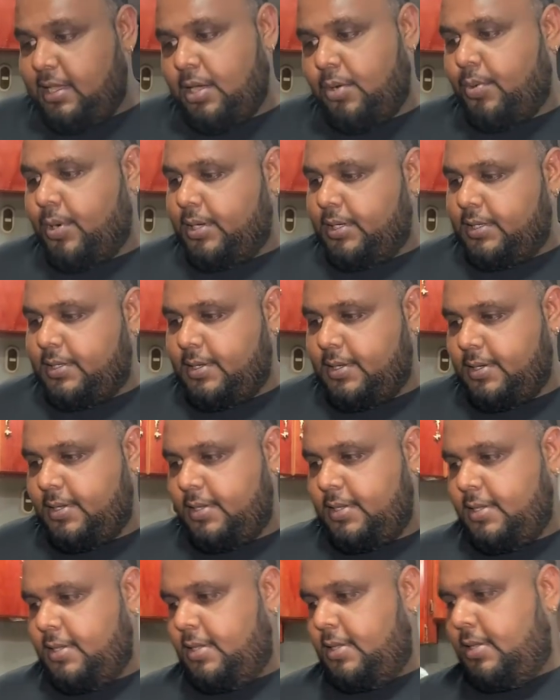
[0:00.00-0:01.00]
you want.
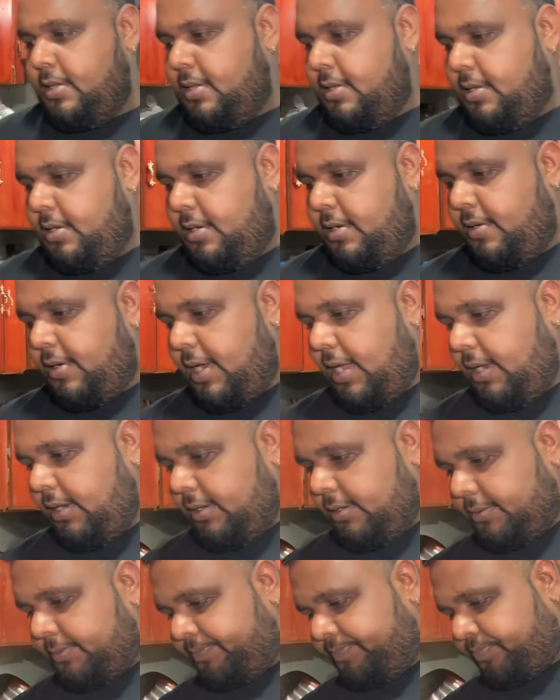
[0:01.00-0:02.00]
And I don't right?
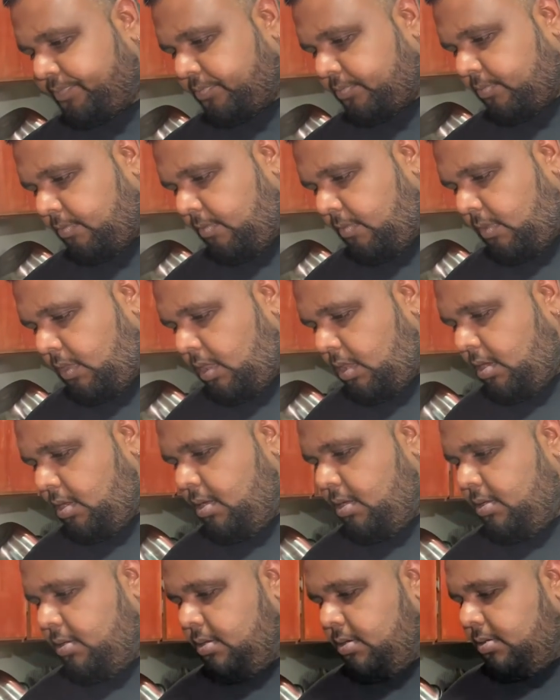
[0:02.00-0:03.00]
need no
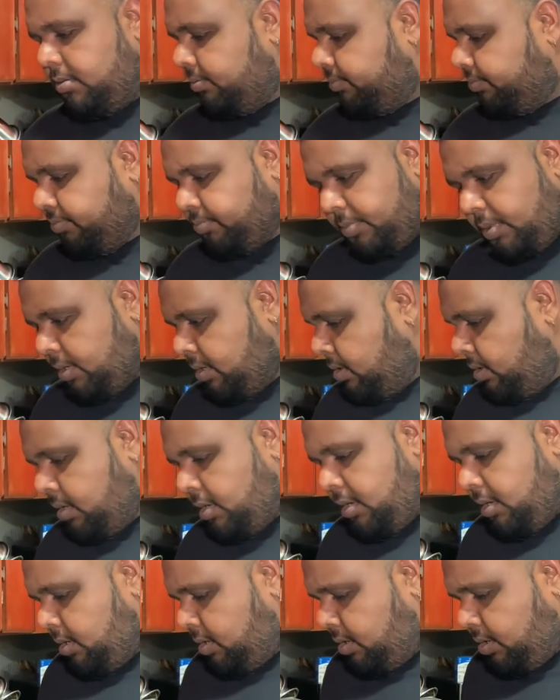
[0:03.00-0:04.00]
excessive amount of ingredients,
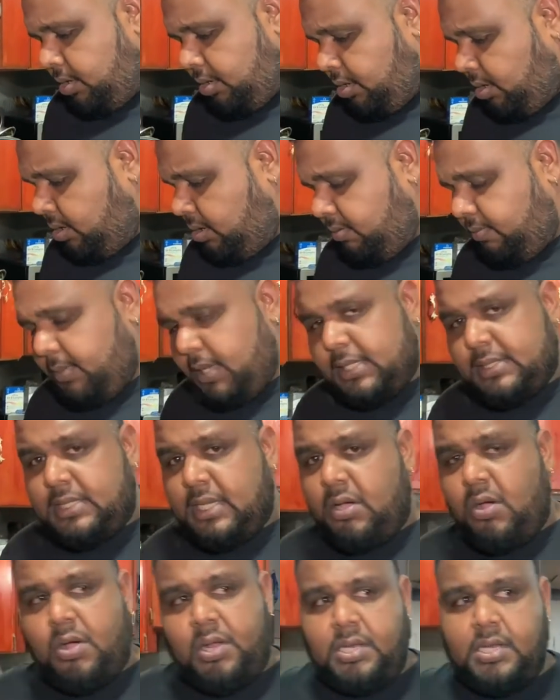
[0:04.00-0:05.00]
just basic no, ingredients.
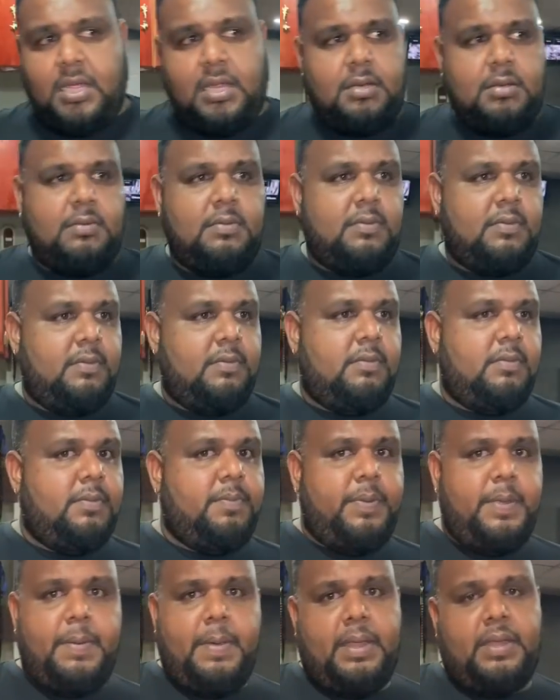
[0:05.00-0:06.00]
Basic like onion,
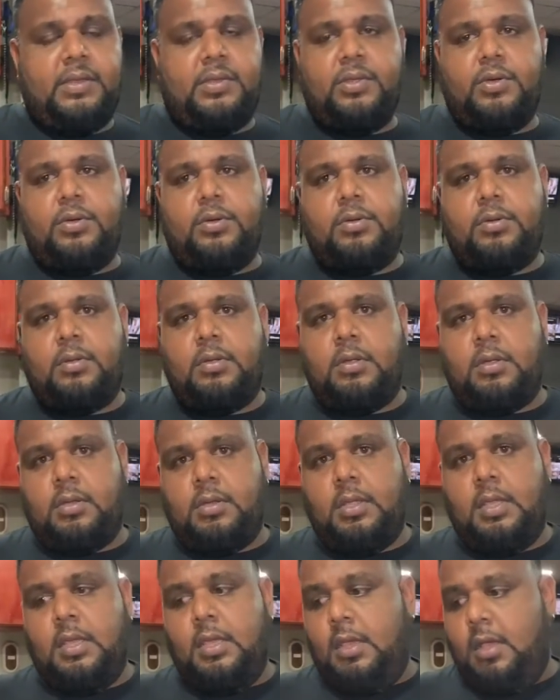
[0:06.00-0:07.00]
pimento,
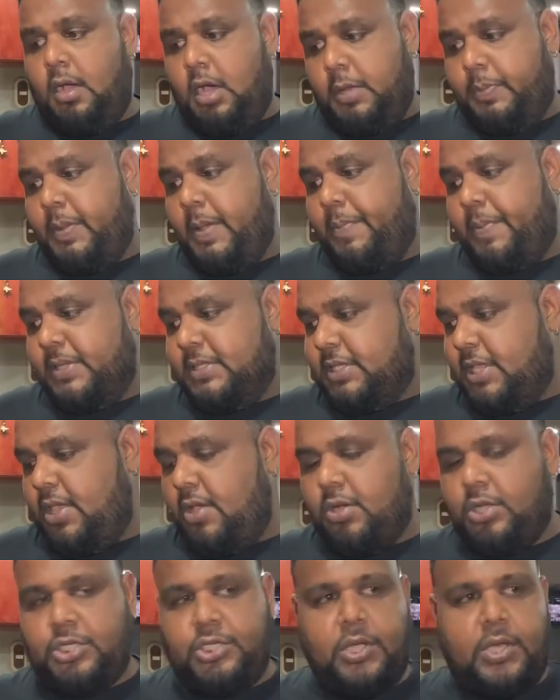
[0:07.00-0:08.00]
hot pepper, so
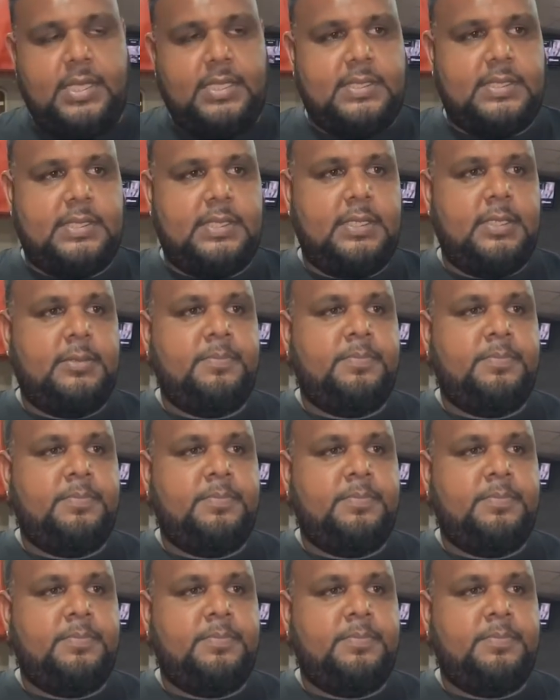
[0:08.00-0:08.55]
your choice